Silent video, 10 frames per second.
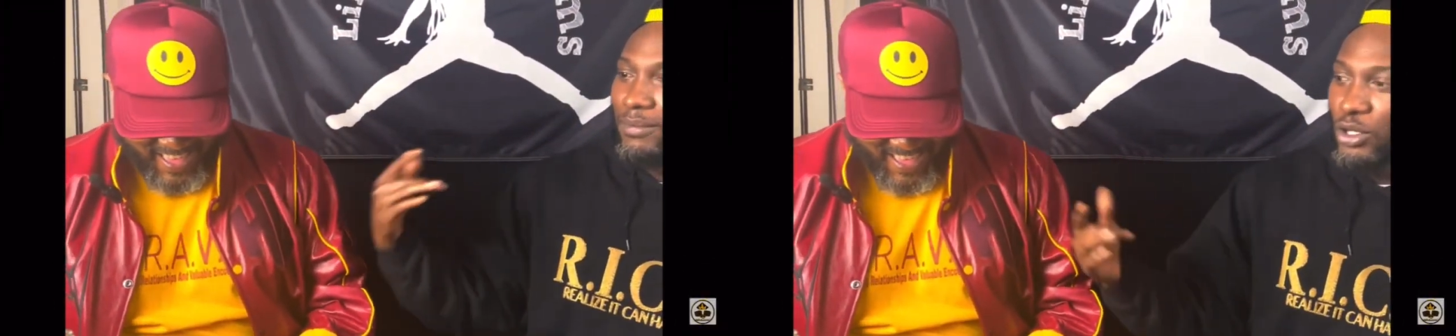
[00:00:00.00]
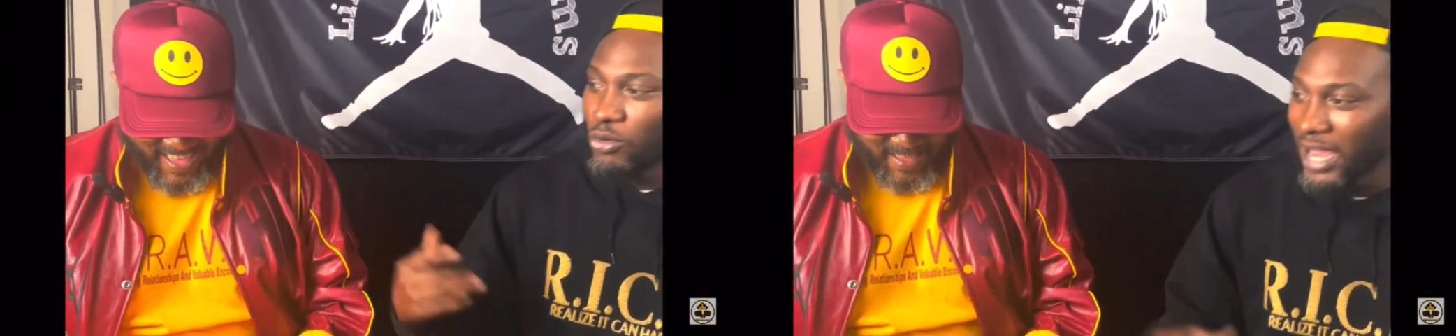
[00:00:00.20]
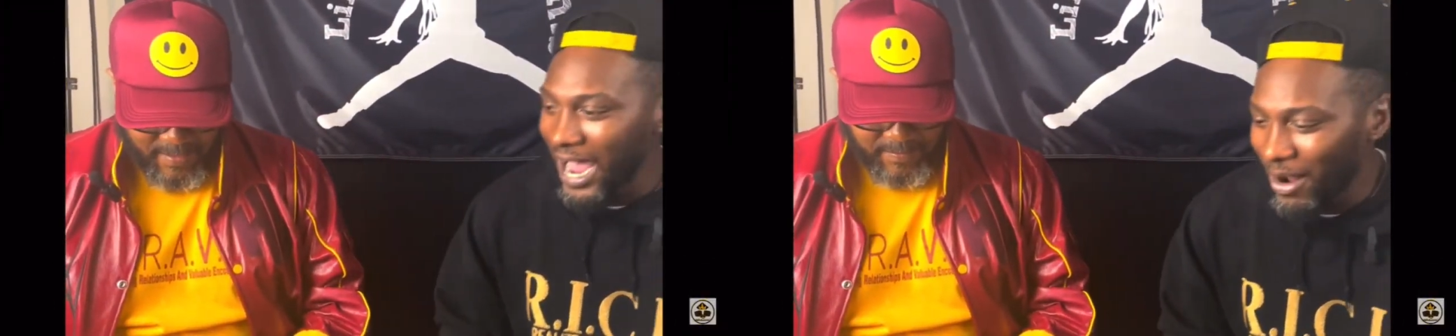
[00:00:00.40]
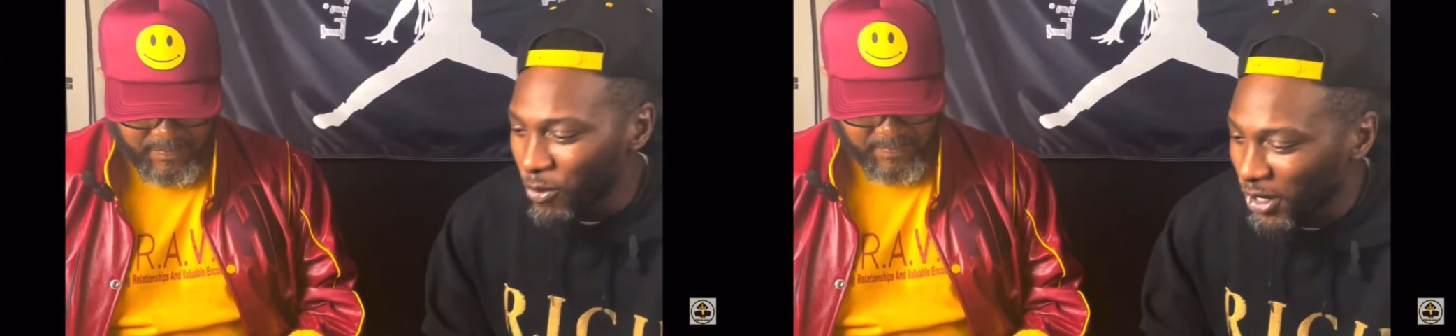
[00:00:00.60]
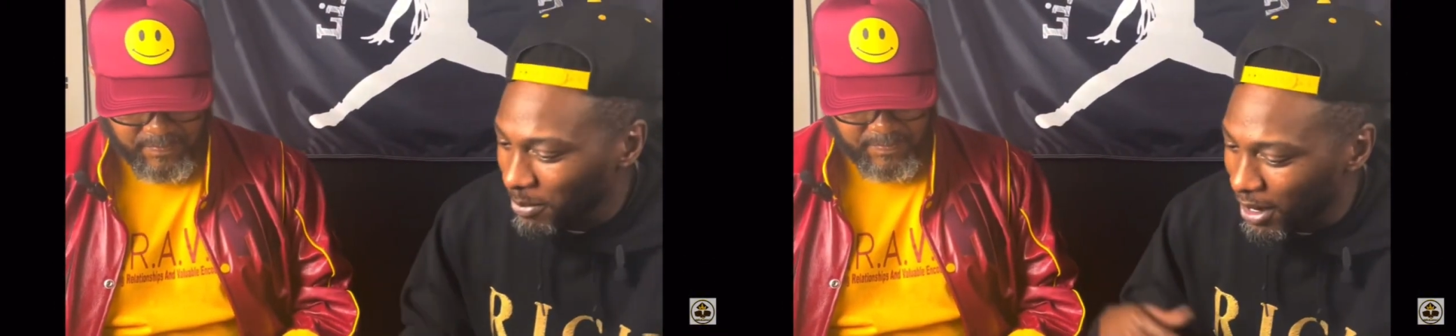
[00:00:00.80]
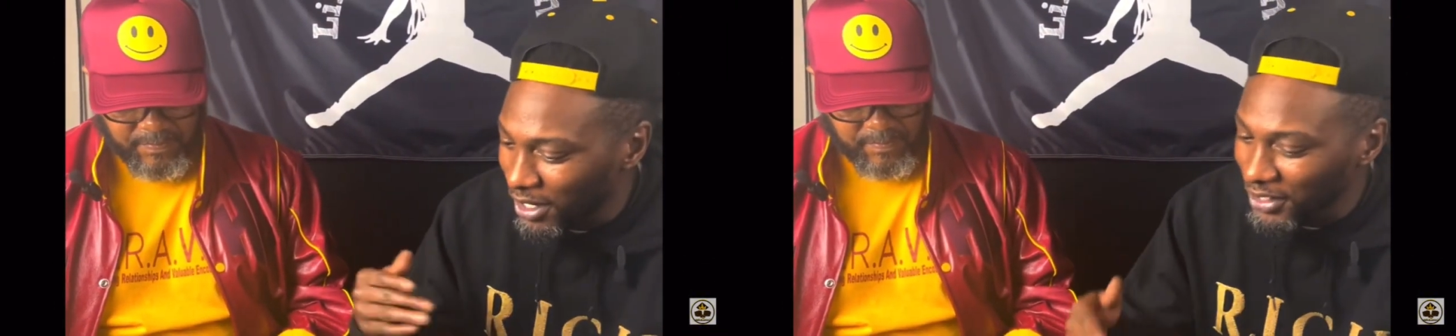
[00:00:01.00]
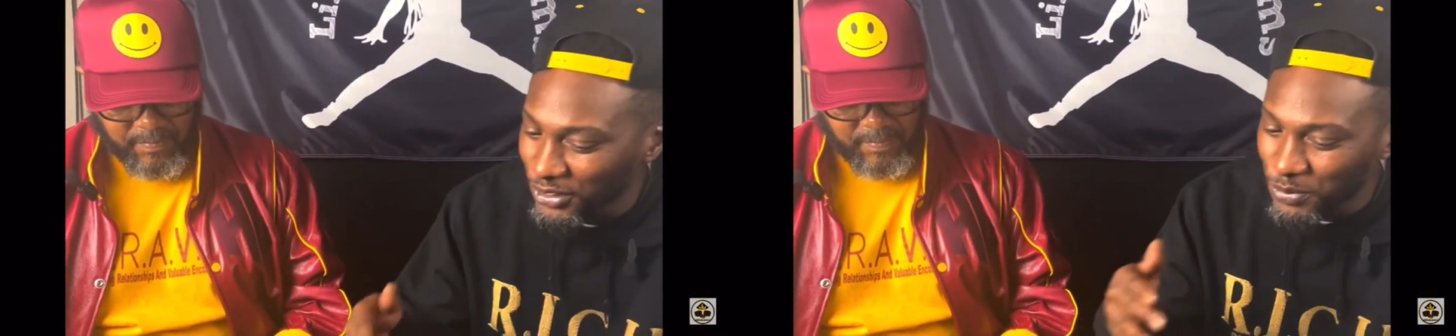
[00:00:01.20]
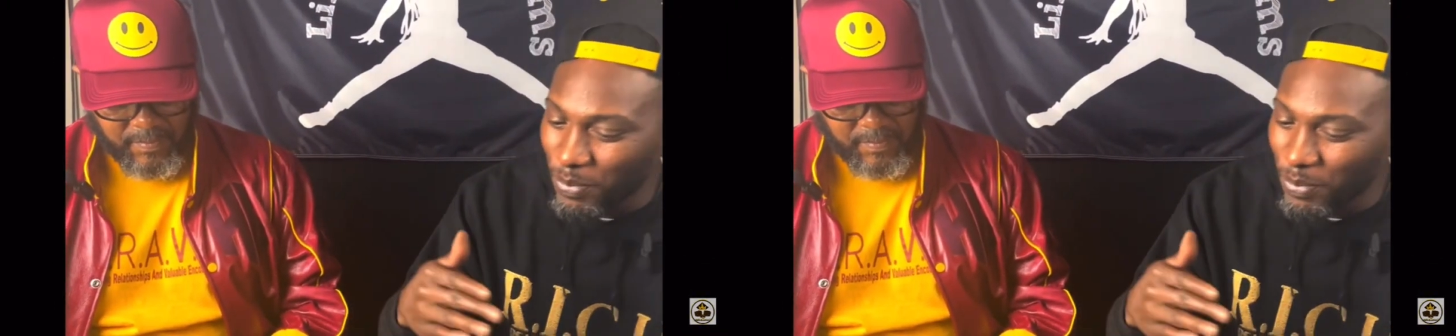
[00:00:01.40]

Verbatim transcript: you got one of my other